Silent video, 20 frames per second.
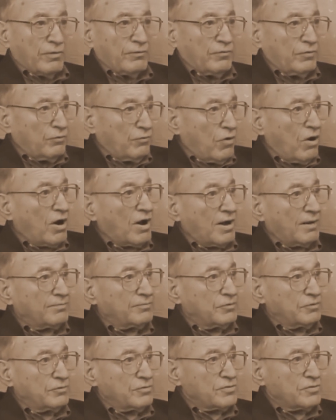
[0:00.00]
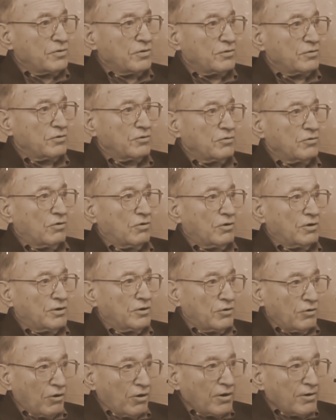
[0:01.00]
When we walk up to a certain door
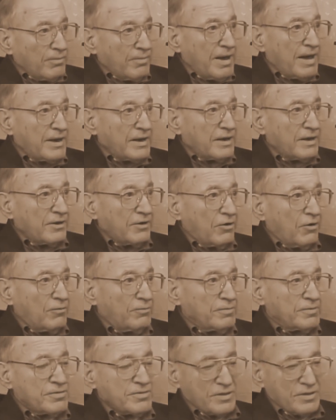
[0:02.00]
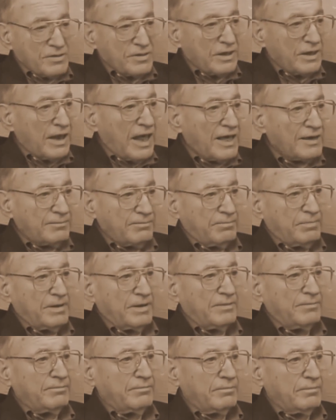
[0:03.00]
and it automatically opens as a light
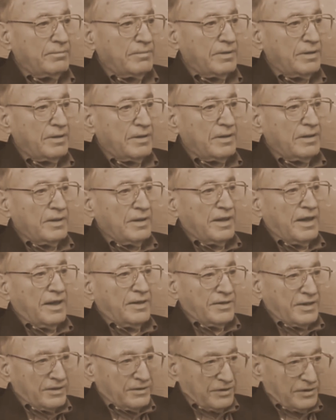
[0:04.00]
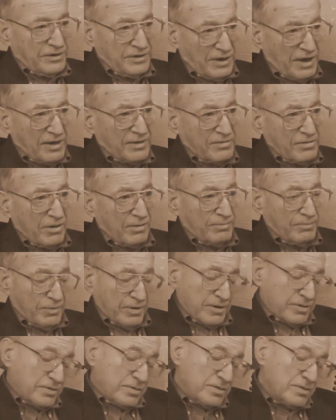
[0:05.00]
beam that detects our
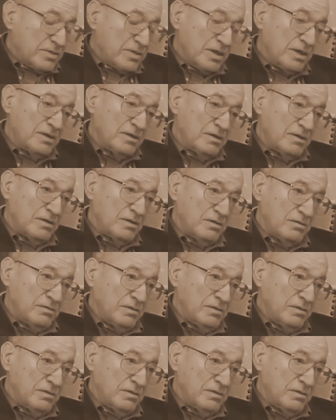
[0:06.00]
presence and